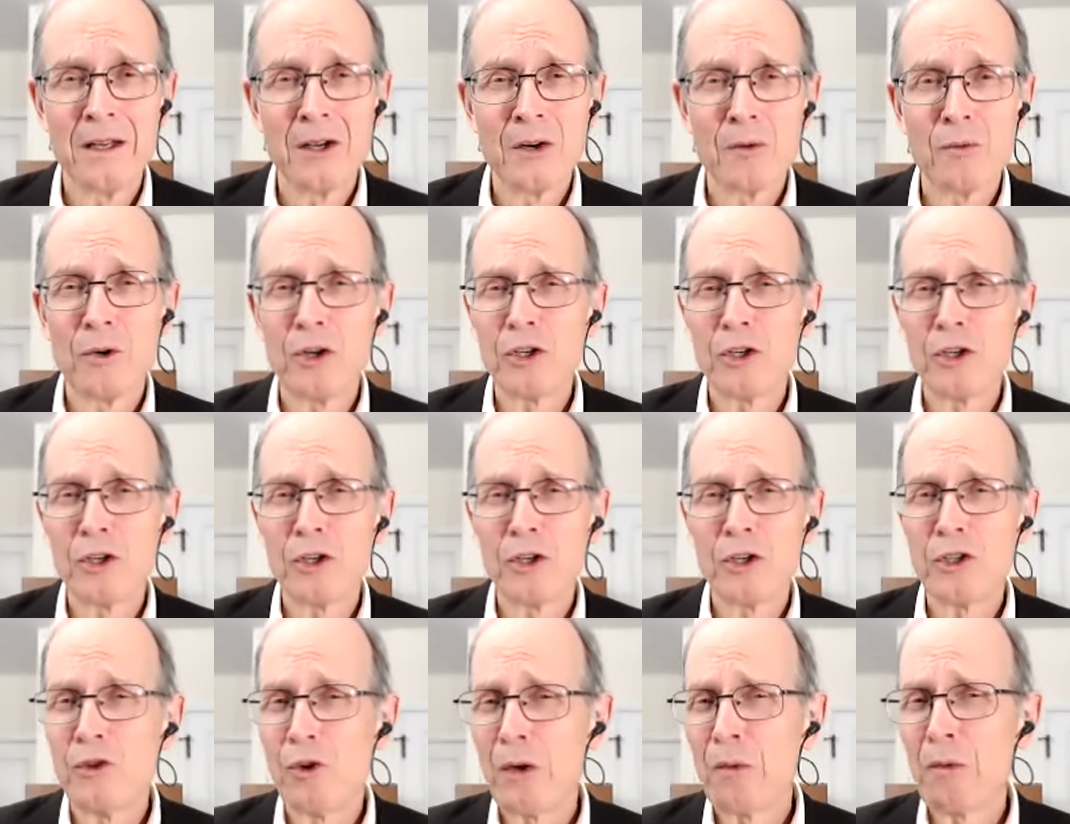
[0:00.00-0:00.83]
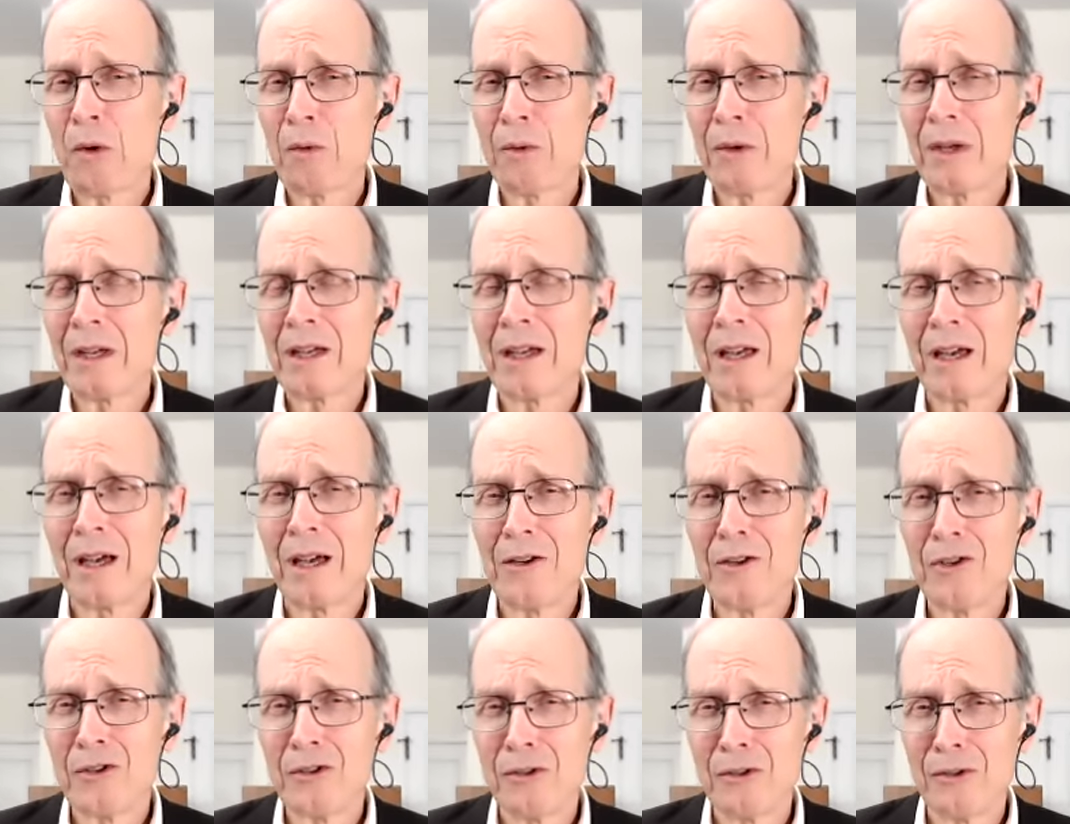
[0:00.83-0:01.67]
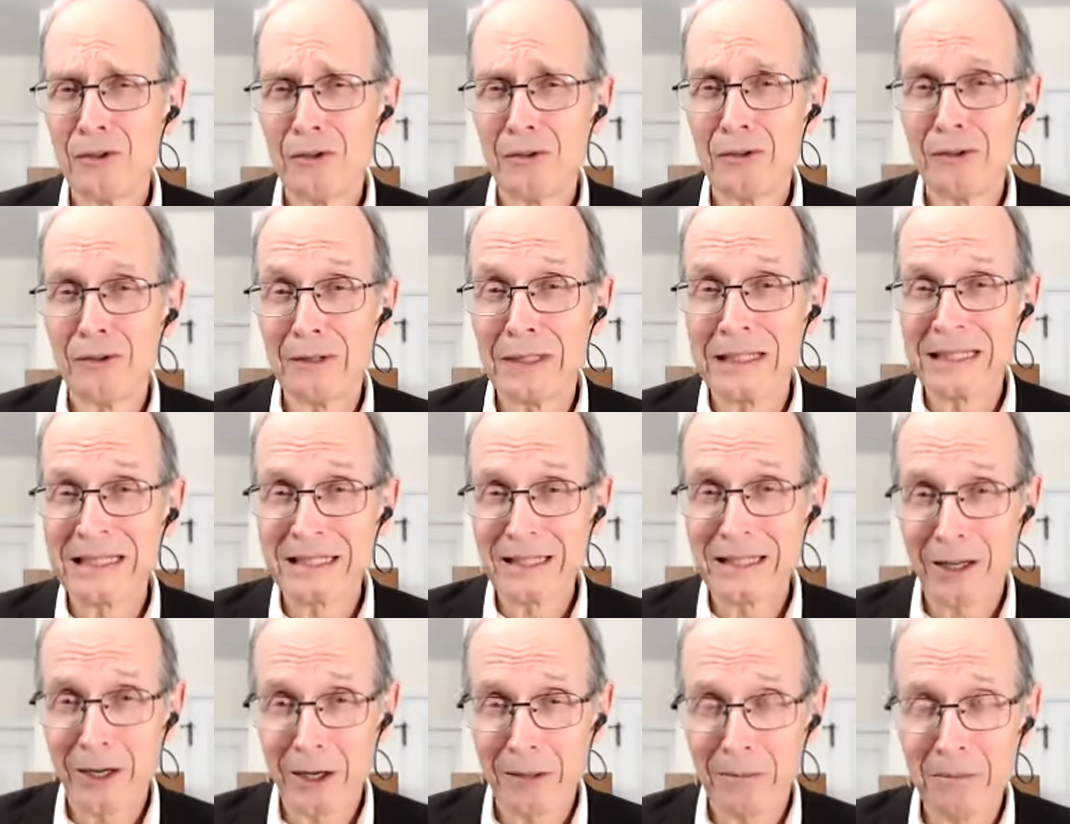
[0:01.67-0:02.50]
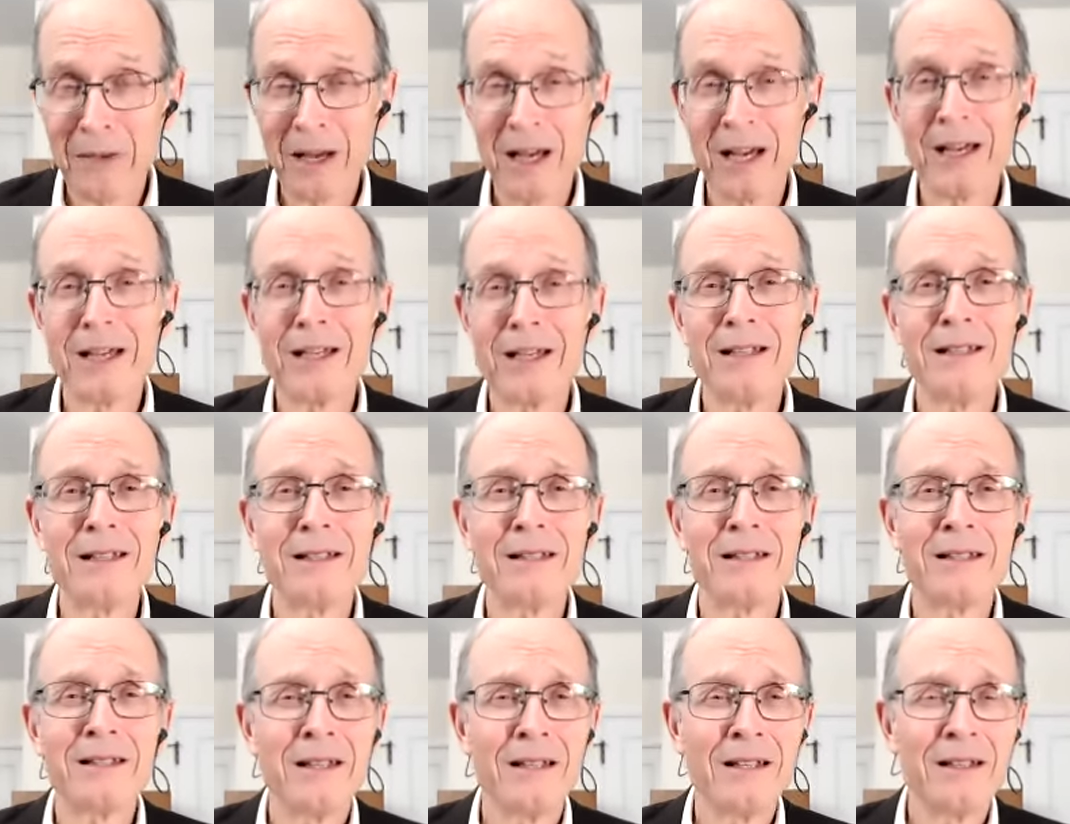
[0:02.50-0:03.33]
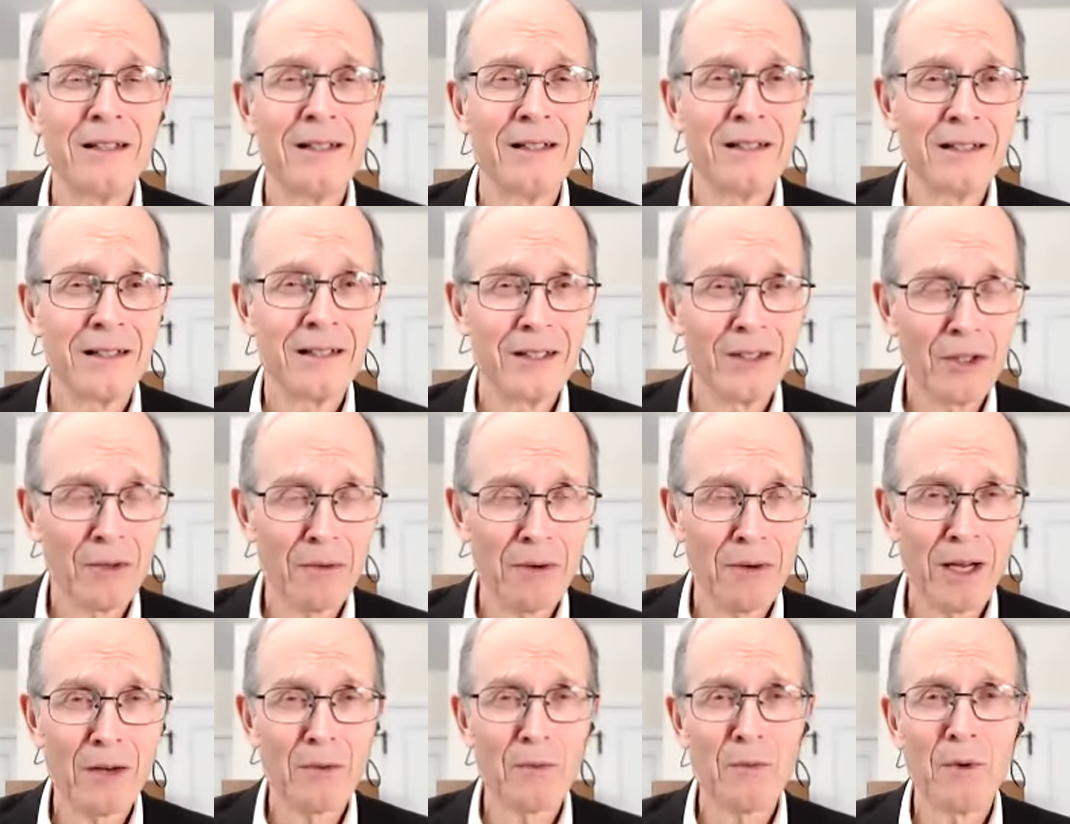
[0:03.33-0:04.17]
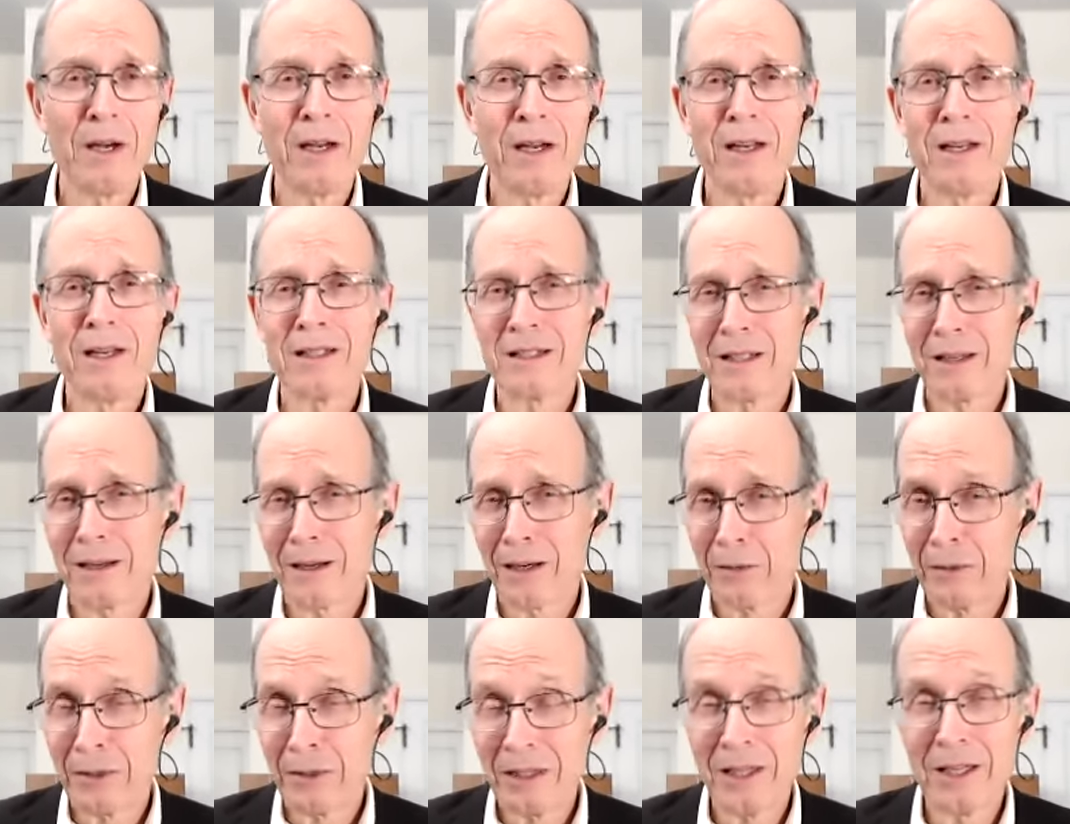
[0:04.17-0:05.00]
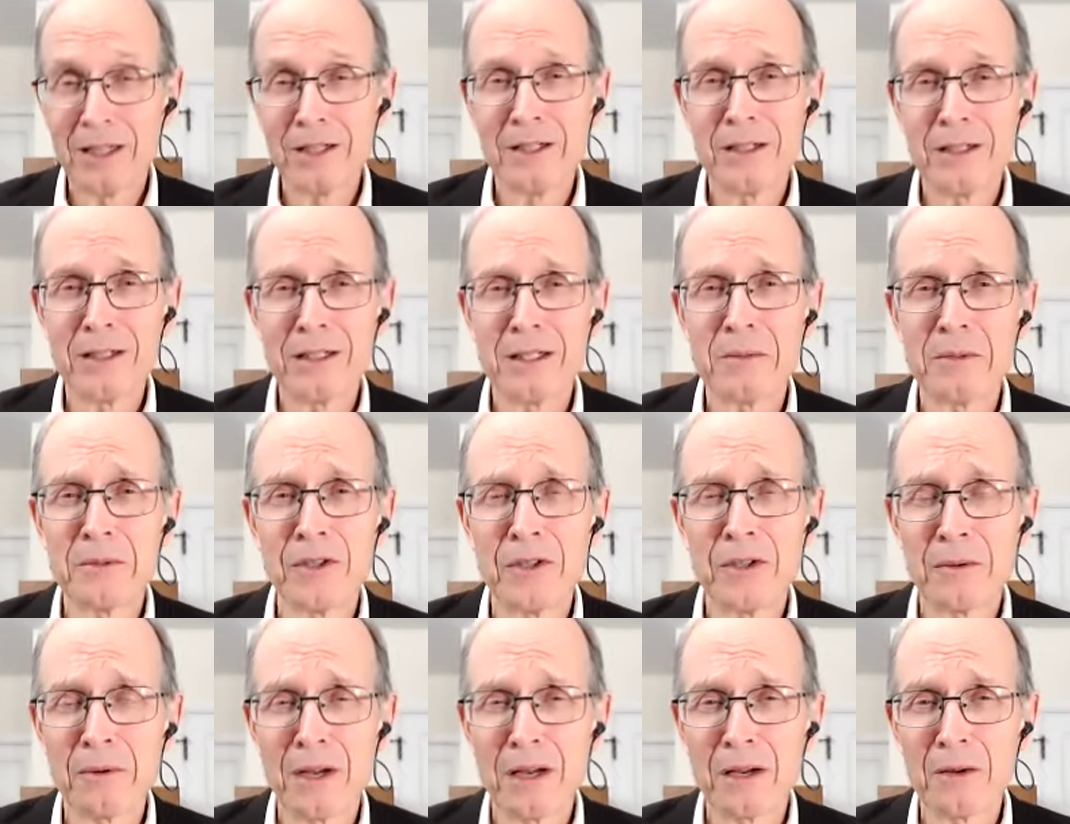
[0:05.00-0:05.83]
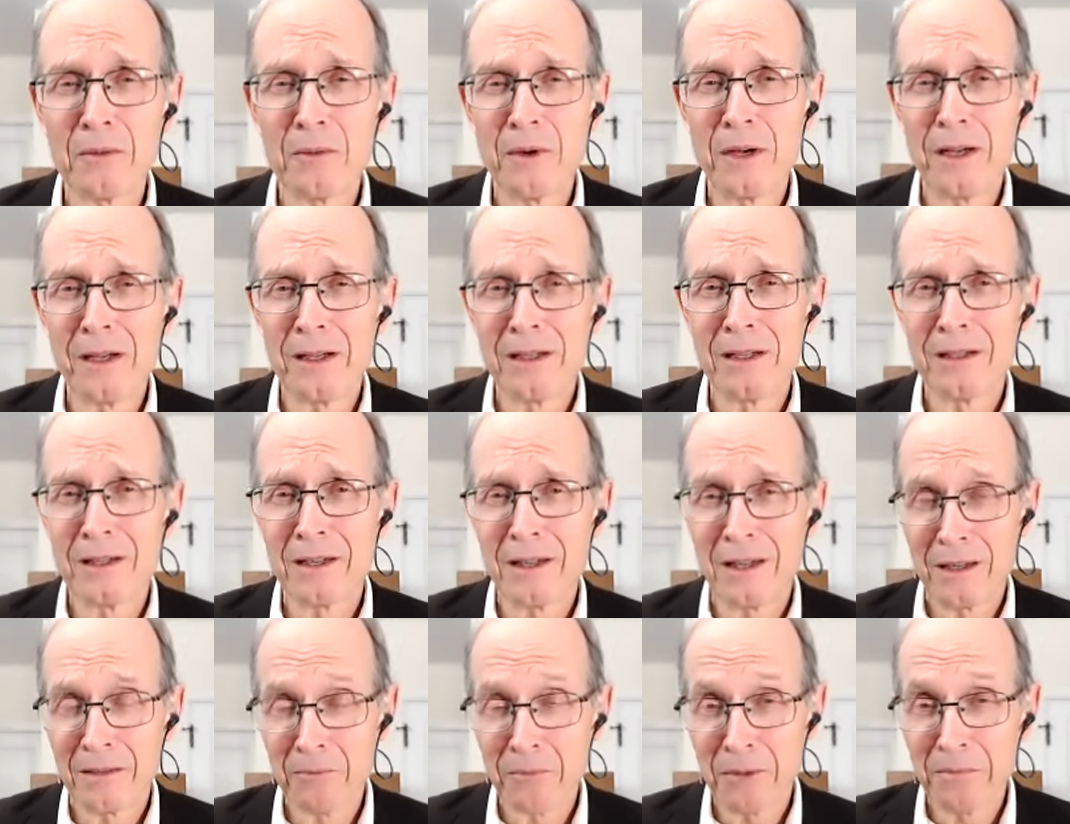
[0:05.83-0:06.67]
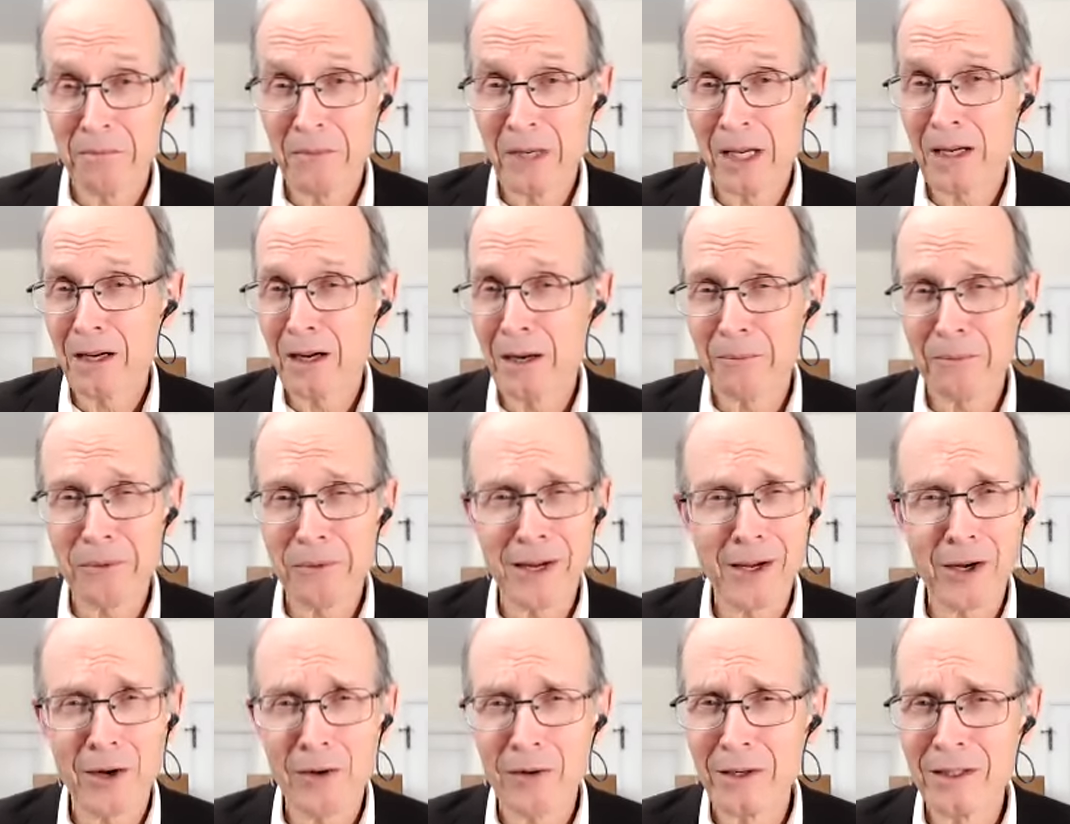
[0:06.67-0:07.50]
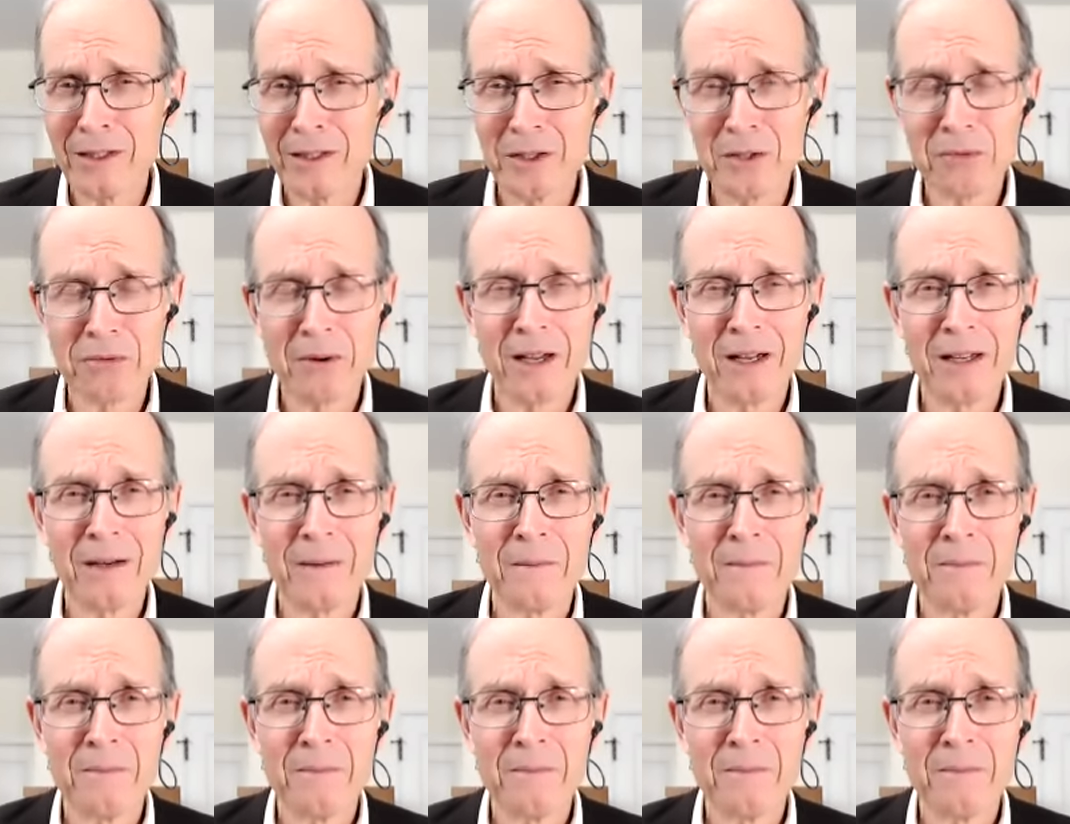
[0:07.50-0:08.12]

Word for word: We're doing what we can to set our minds in the right way and set our relationships in the right way and, and put, make our priorities right